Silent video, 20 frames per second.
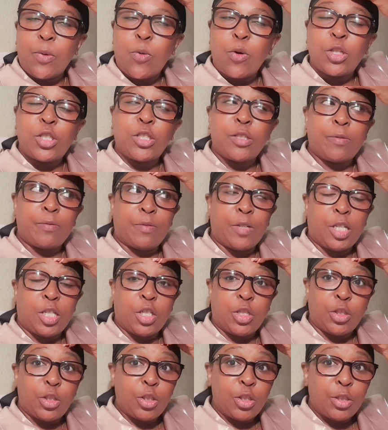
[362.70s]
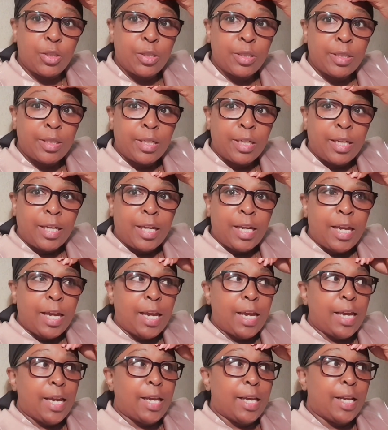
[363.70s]
watching videos
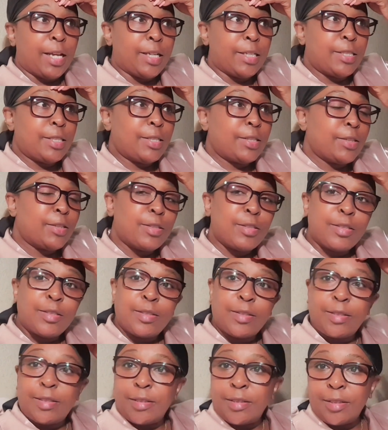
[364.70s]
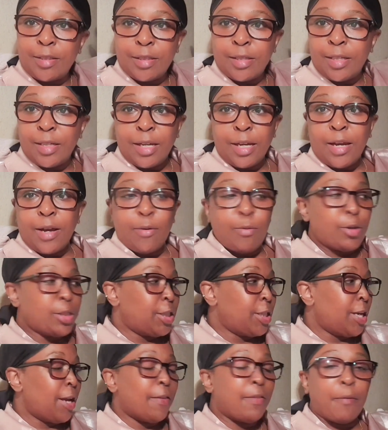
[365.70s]
and
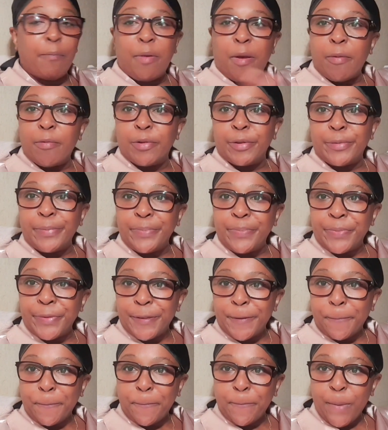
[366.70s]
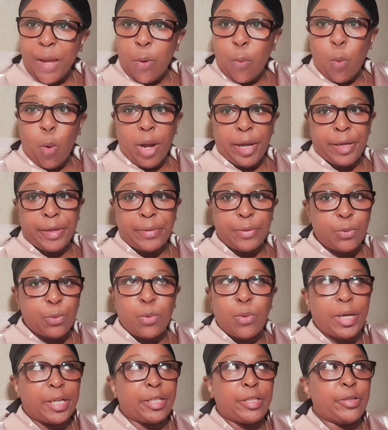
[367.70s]
watching other people
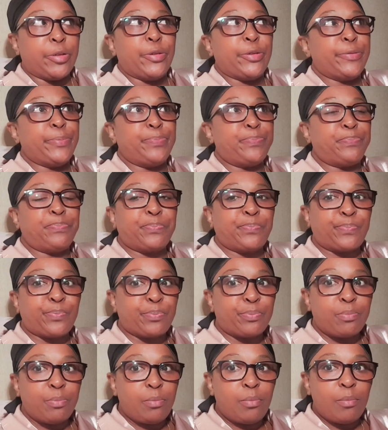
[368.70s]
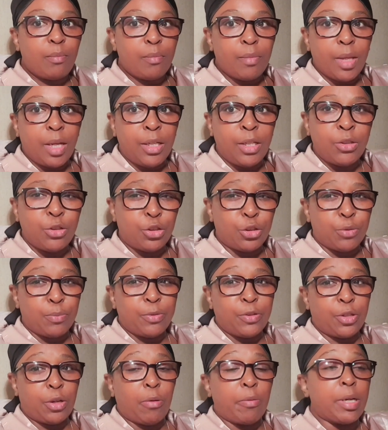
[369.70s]
working on YouTube,
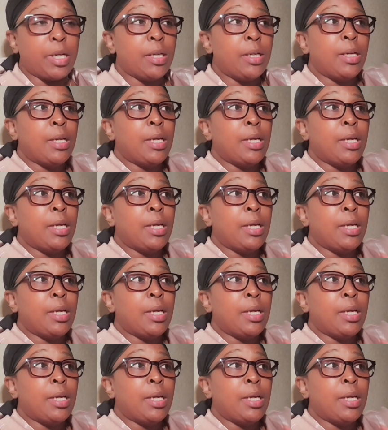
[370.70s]
sorry.